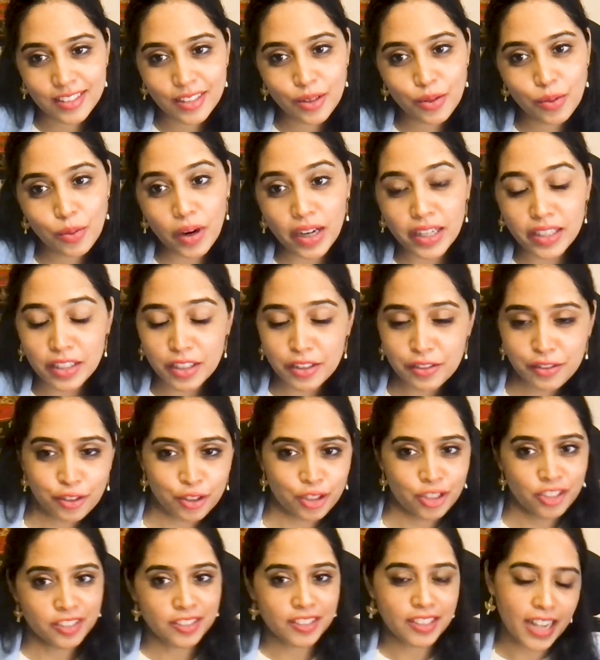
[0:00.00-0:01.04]
Wonderful.
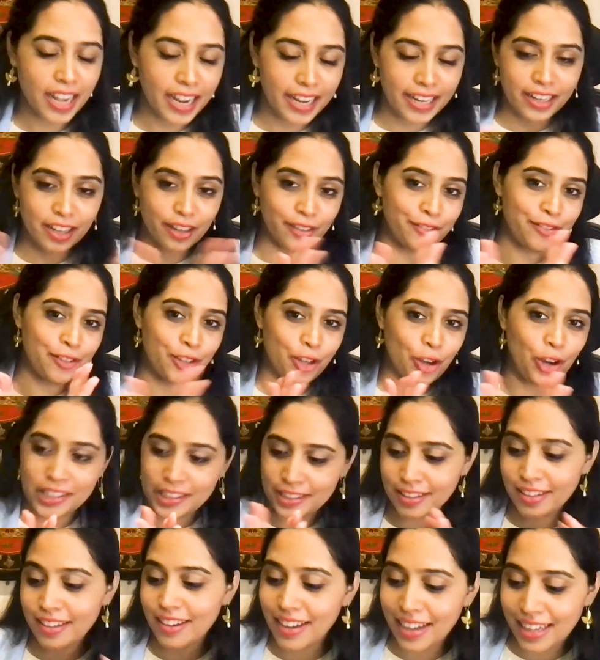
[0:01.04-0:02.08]
I loved your
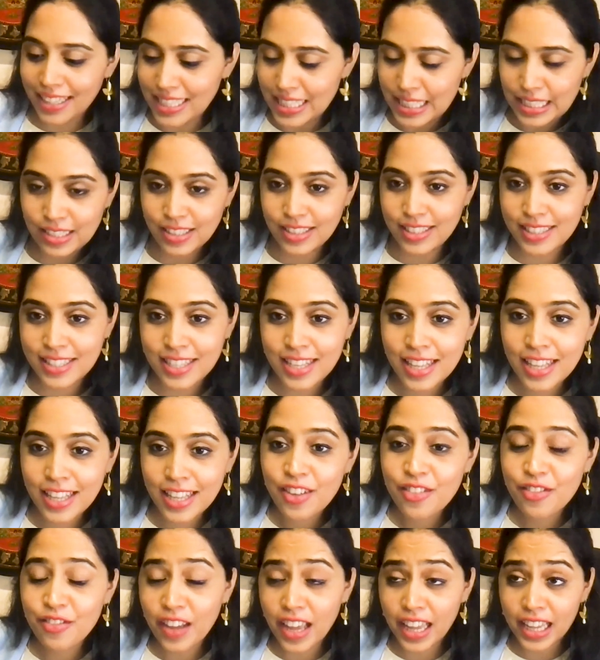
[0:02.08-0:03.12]
answers.
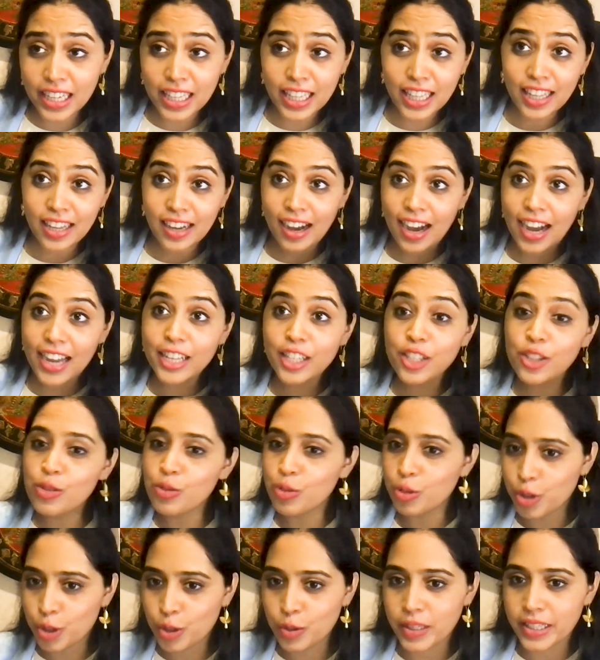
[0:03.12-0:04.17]
Very
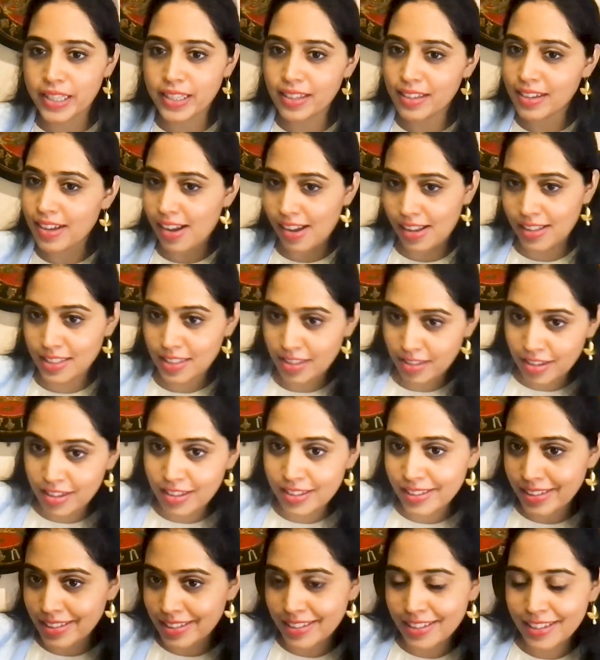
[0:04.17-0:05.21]
unusual
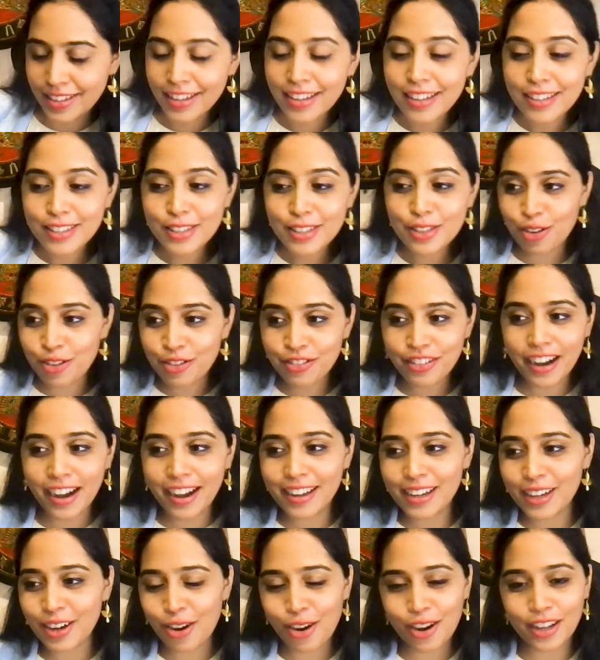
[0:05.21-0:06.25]
answers so
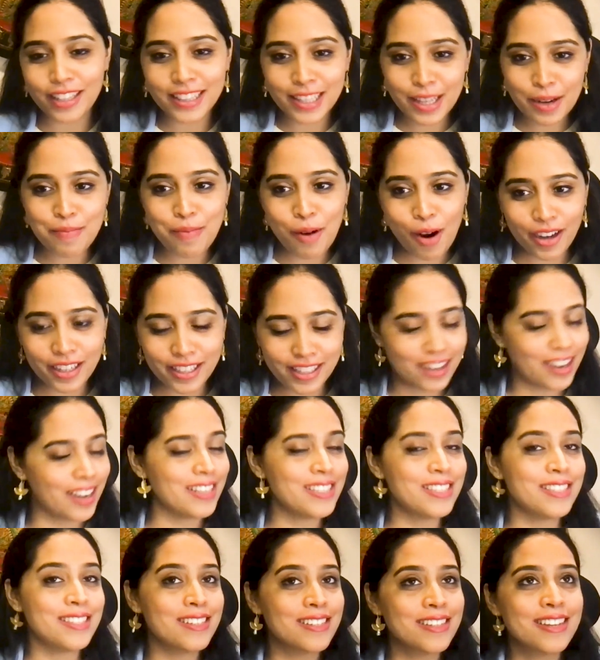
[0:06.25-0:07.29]
far on the
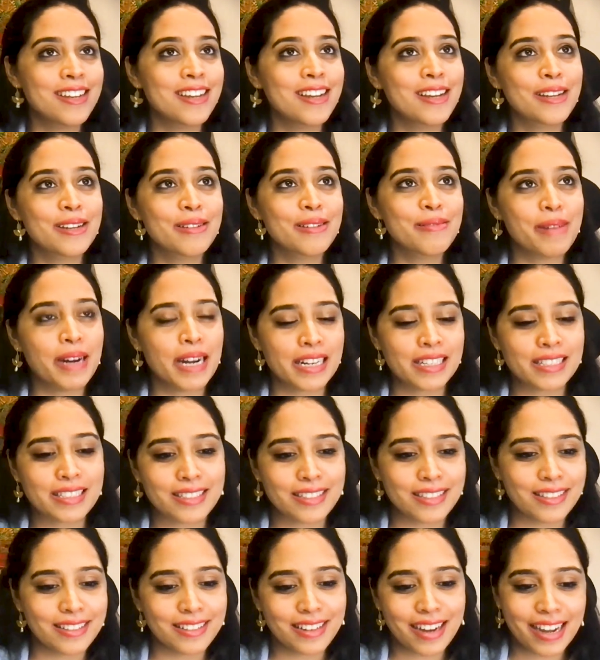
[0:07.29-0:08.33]
podcast,
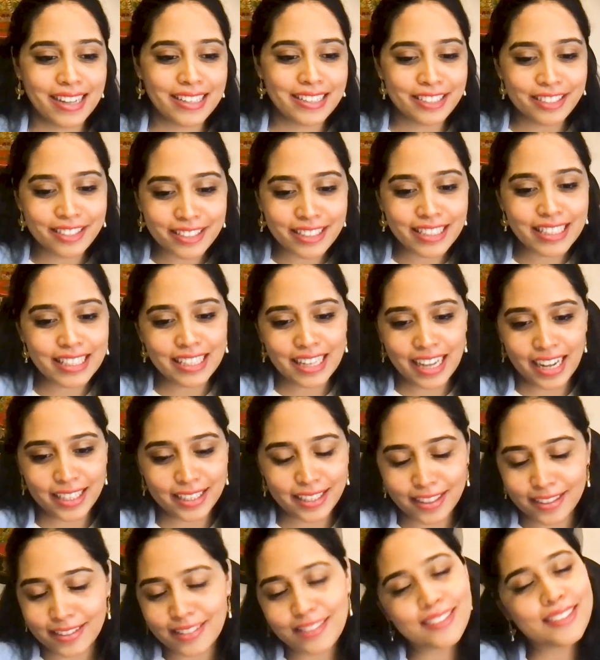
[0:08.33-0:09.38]
but I really
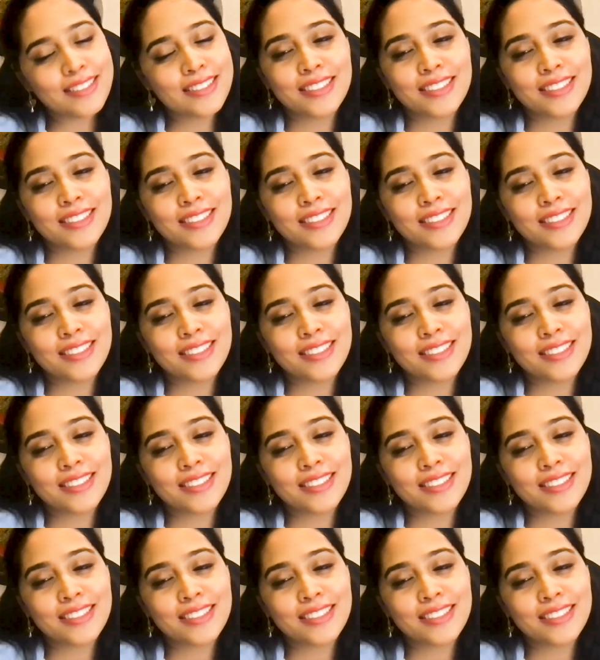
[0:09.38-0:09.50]
liked it.